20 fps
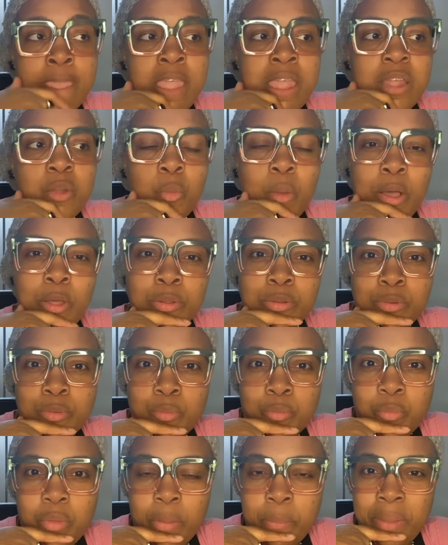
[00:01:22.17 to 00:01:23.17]
Well,
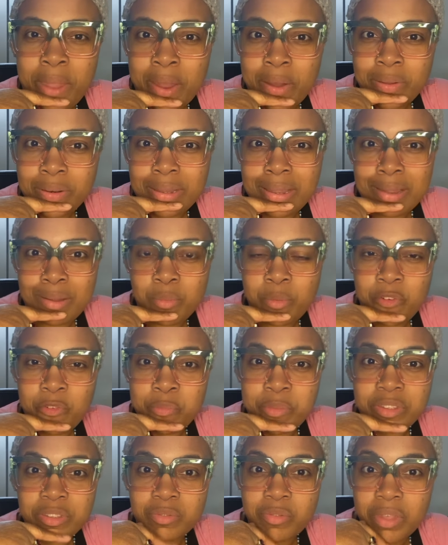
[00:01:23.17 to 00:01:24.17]
apparently with
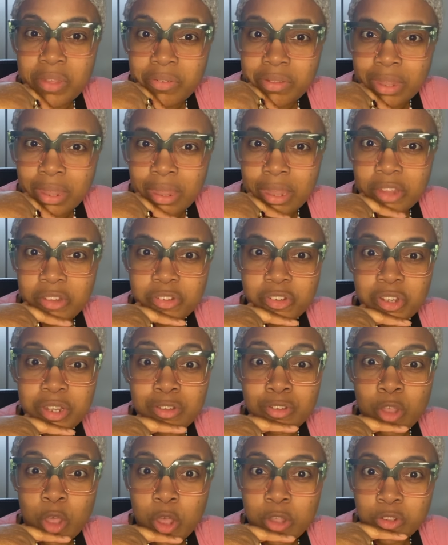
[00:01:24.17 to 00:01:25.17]
Miss Vivica,
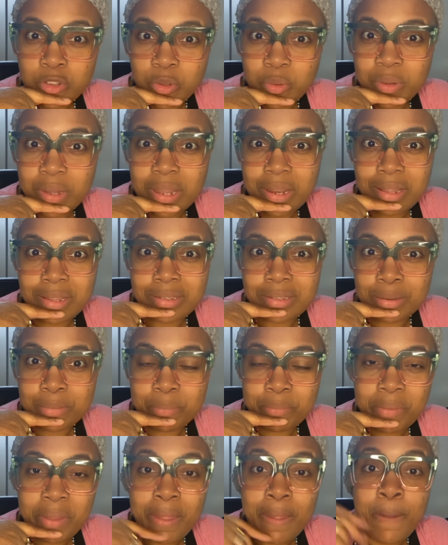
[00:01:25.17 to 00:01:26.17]
she's also getting
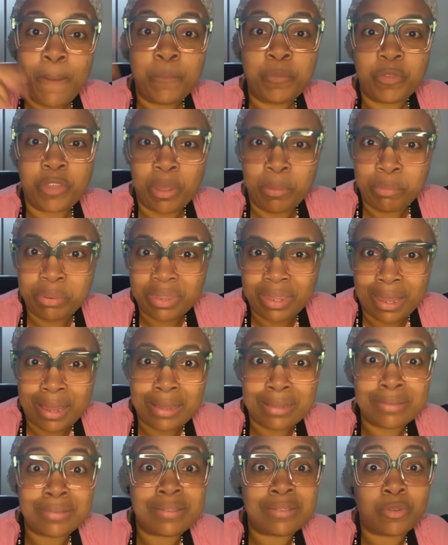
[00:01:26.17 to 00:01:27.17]
some
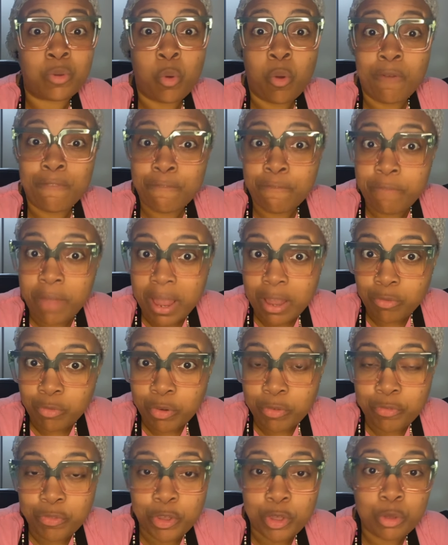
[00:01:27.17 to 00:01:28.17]
complaints or fake
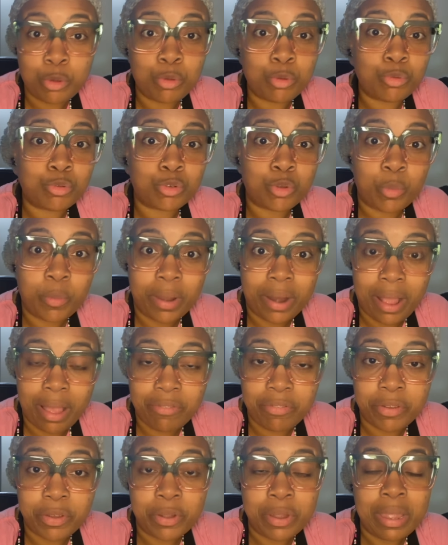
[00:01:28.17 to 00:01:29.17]
reviews or
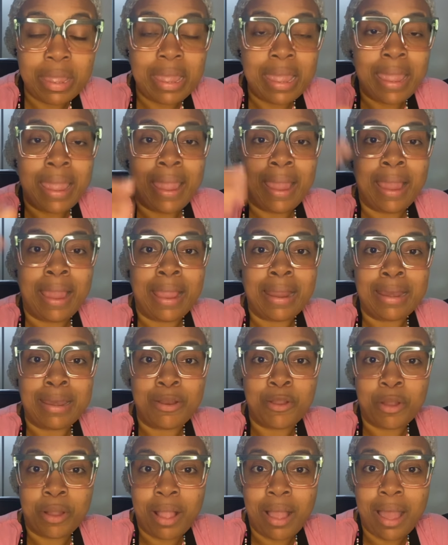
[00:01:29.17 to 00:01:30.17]
whatever, and in
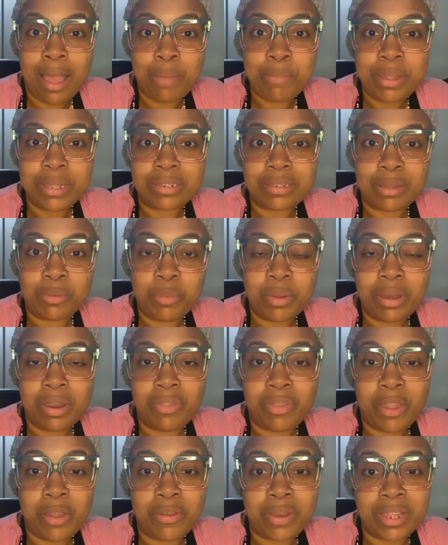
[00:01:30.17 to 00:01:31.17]
her comments I went in
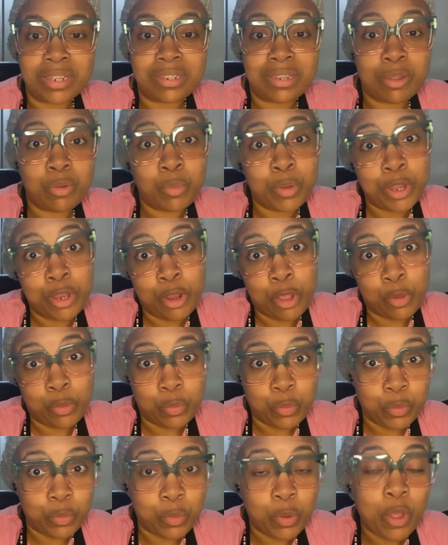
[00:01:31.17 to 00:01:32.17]
there and they said we know
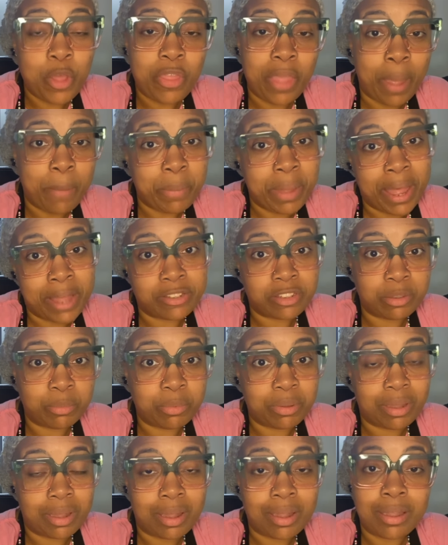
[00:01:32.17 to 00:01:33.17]
who that
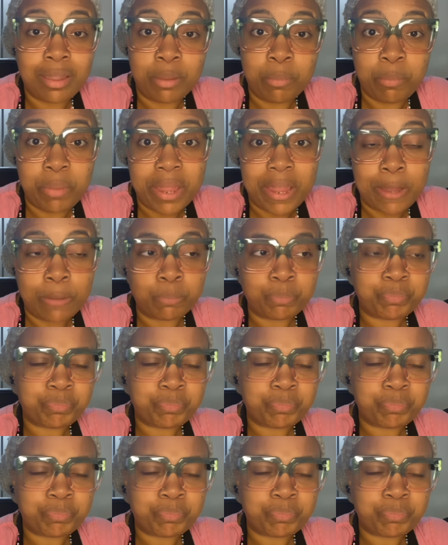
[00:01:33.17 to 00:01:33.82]
possibly could be.